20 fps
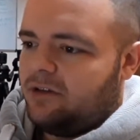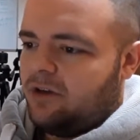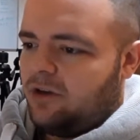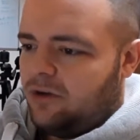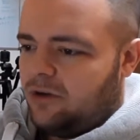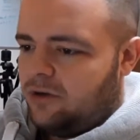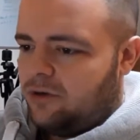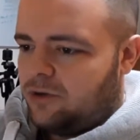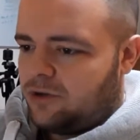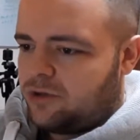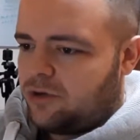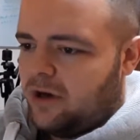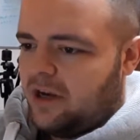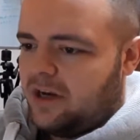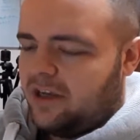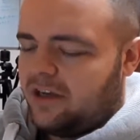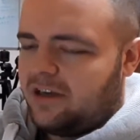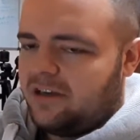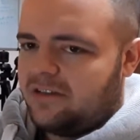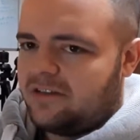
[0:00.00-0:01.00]
your
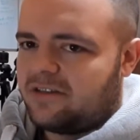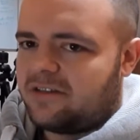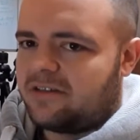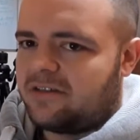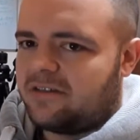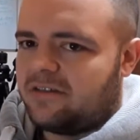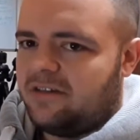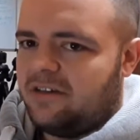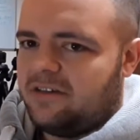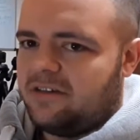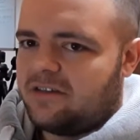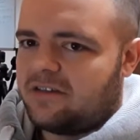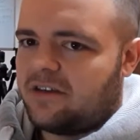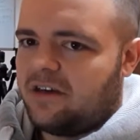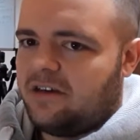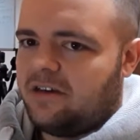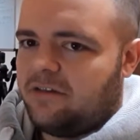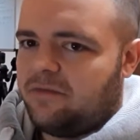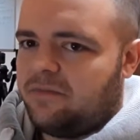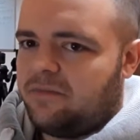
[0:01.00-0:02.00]
training is
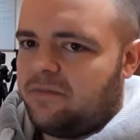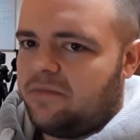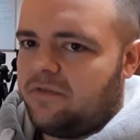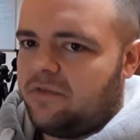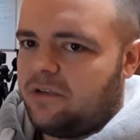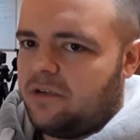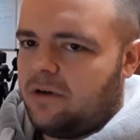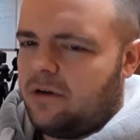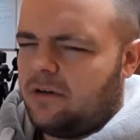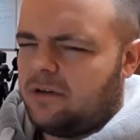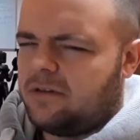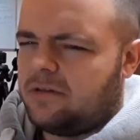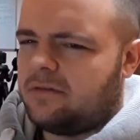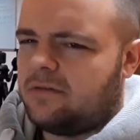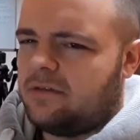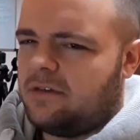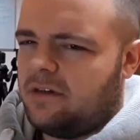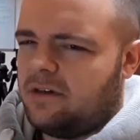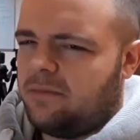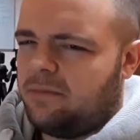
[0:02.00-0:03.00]
kind of flawed
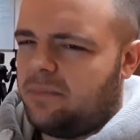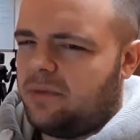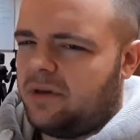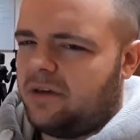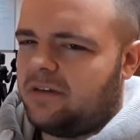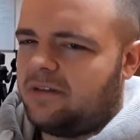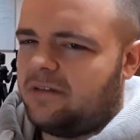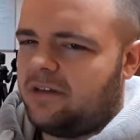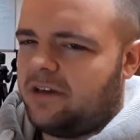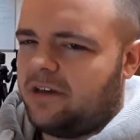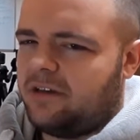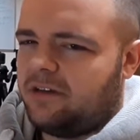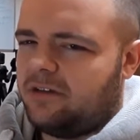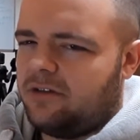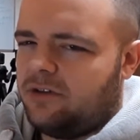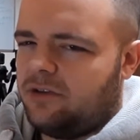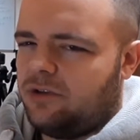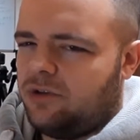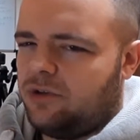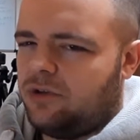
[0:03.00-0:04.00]
a bit. Like,
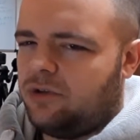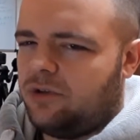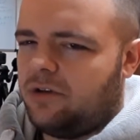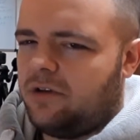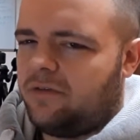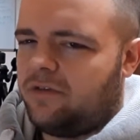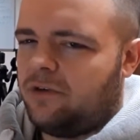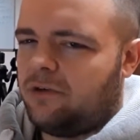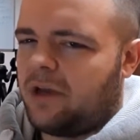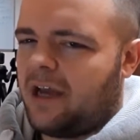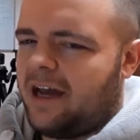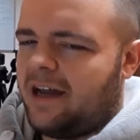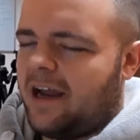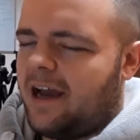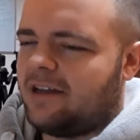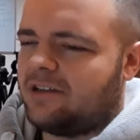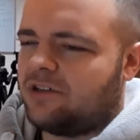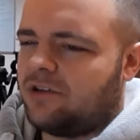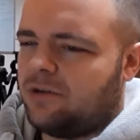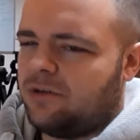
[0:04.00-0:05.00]
if you can't
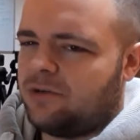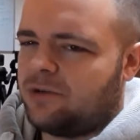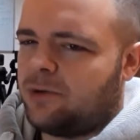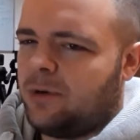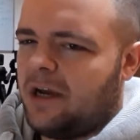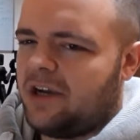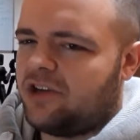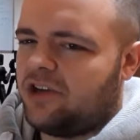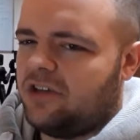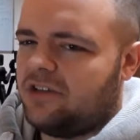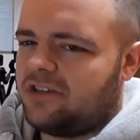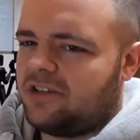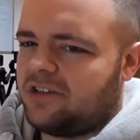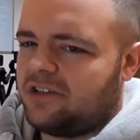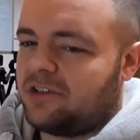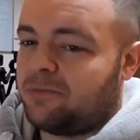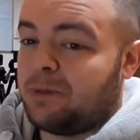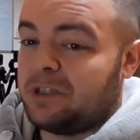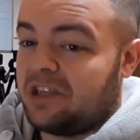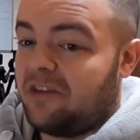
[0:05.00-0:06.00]
answer those questions,
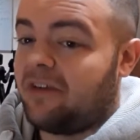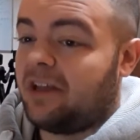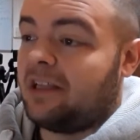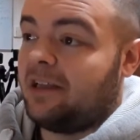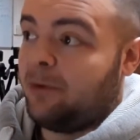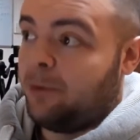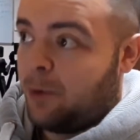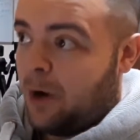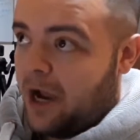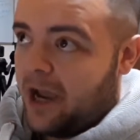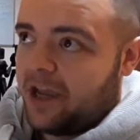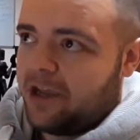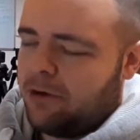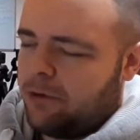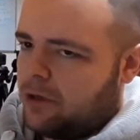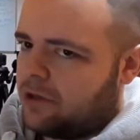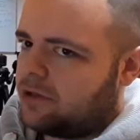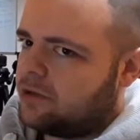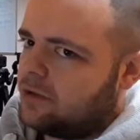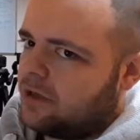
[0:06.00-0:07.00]
specifically why you
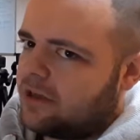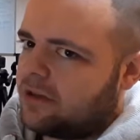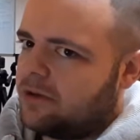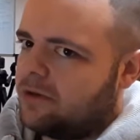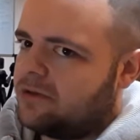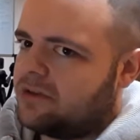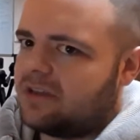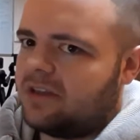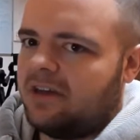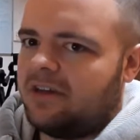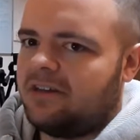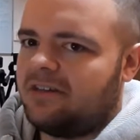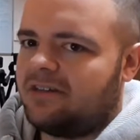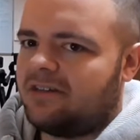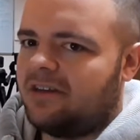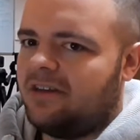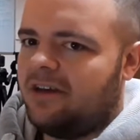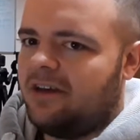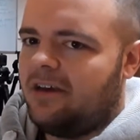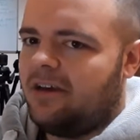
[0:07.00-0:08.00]
are doing those
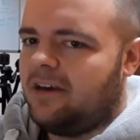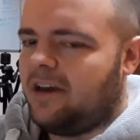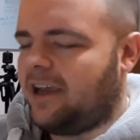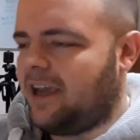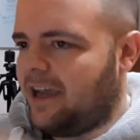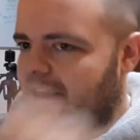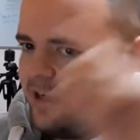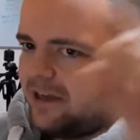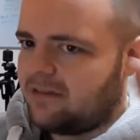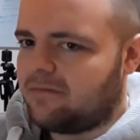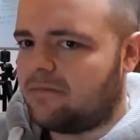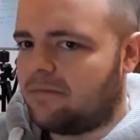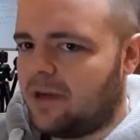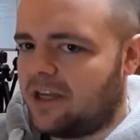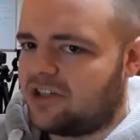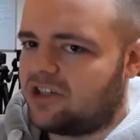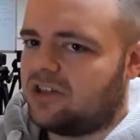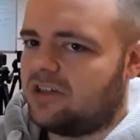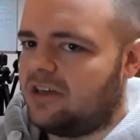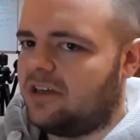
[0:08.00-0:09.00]
things, again, I
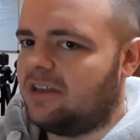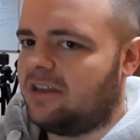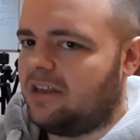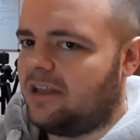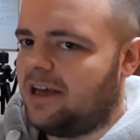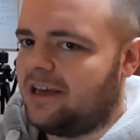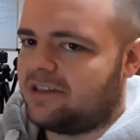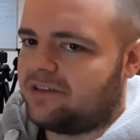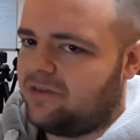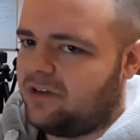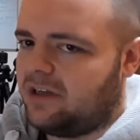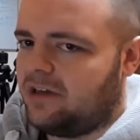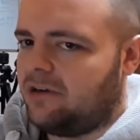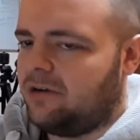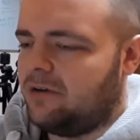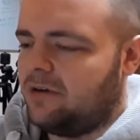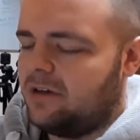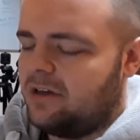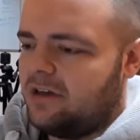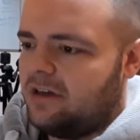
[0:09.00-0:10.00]
mentioned it in the last
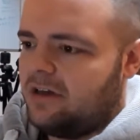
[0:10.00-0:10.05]
video,